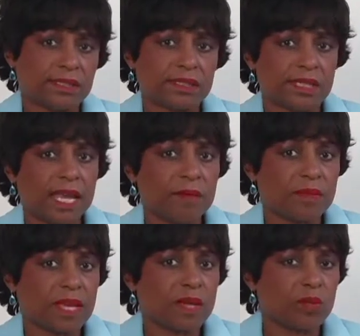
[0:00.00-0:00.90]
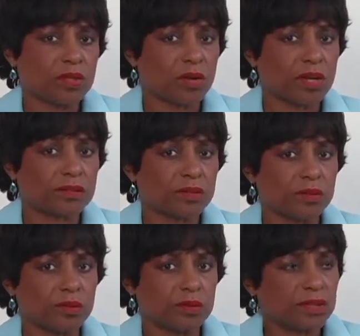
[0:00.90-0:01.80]
the same thing. We talked
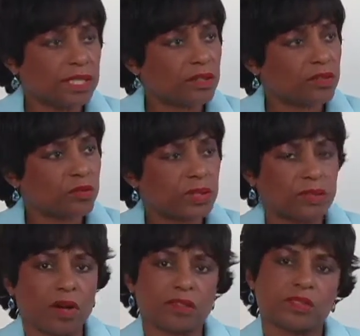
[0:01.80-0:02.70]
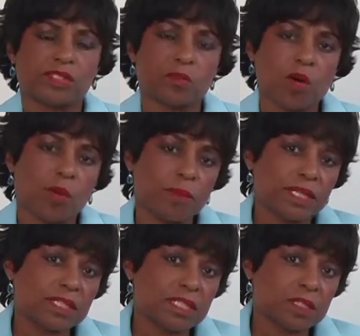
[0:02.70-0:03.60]
to leaders, we talked to small
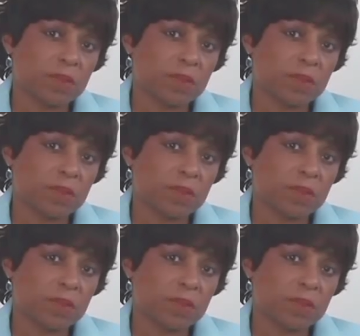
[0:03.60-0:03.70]
business